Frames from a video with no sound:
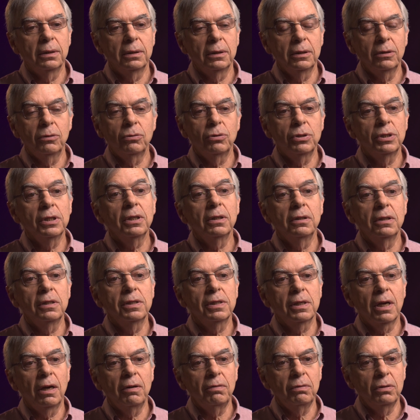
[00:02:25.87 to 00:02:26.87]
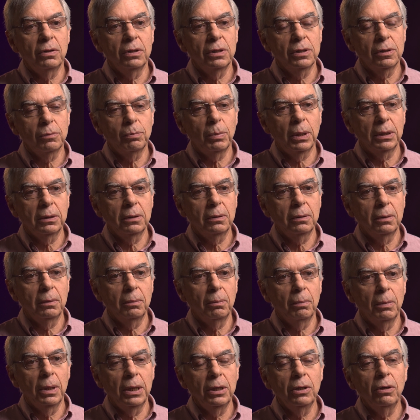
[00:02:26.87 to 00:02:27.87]
interesting discoveries, but
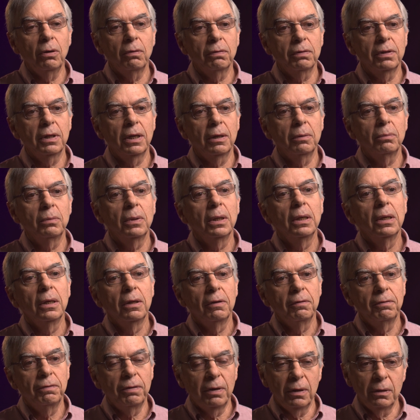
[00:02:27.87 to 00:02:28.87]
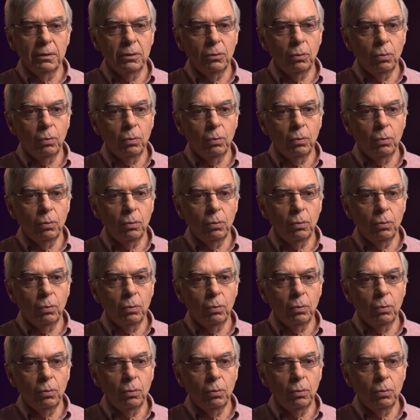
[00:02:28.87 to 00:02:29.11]
many of them found a